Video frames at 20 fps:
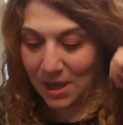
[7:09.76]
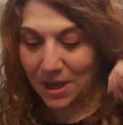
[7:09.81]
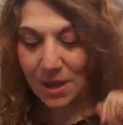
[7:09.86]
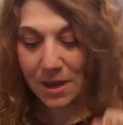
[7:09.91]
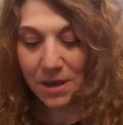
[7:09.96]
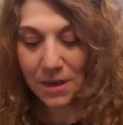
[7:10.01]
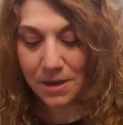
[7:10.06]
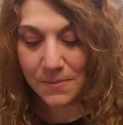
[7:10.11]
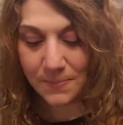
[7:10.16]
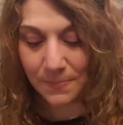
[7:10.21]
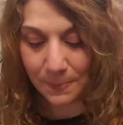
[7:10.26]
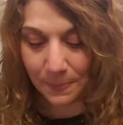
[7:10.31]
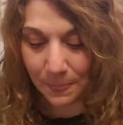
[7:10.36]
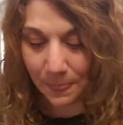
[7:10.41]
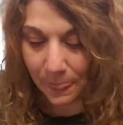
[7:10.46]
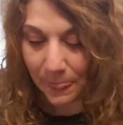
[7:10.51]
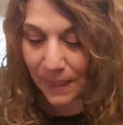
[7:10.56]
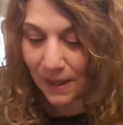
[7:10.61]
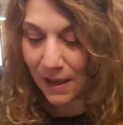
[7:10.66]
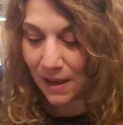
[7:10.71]
Okay.
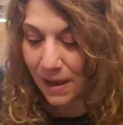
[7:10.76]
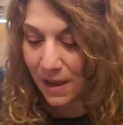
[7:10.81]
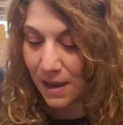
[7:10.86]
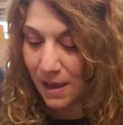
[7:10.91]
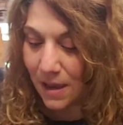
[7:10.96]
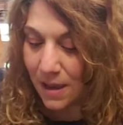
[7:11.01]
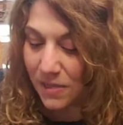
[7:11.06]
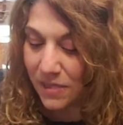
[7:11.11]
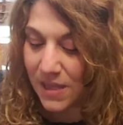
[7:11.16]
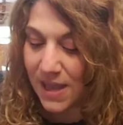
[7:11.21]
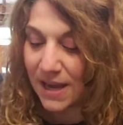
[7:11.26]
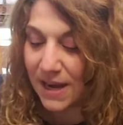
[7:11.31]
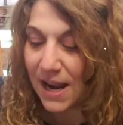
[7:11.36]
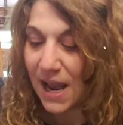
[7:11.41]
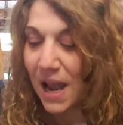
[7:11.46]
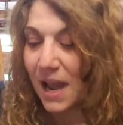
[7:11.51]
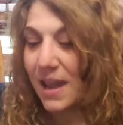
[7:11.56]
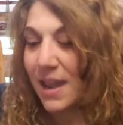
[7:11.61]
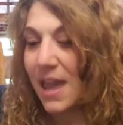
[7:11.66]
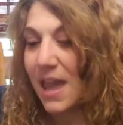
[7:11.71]

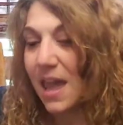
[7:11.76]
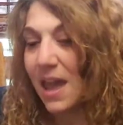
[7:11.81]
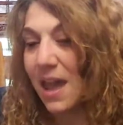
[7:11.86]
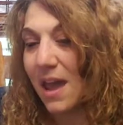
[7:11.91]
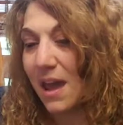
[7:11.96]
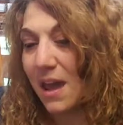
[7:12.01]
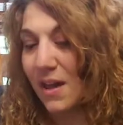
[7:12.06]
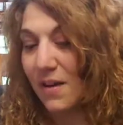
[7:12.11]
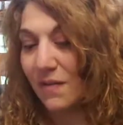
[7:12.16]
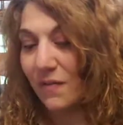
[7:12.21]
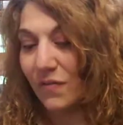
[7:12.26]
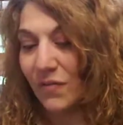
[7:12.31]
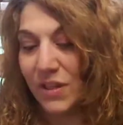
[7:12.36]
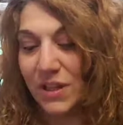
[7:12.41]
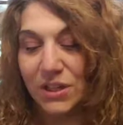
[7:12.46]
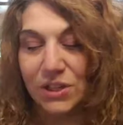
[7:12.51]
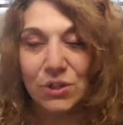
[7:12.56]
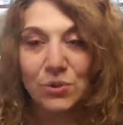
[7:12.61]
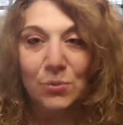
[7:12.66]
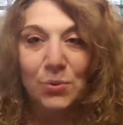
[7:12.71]
Then I have
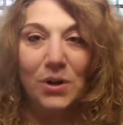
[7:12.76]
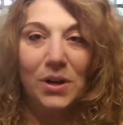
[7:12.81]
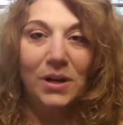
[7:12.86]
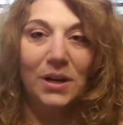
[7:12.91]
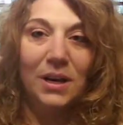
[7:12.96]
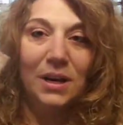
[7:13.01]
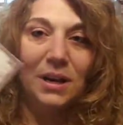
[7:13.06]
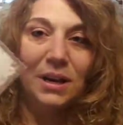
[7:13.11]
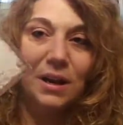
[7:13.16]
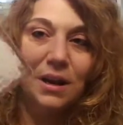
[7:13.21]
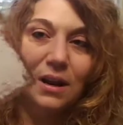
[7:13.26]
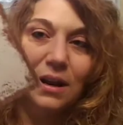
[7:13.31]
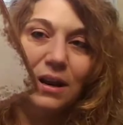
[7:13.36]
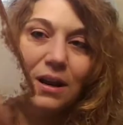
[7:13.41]
this one.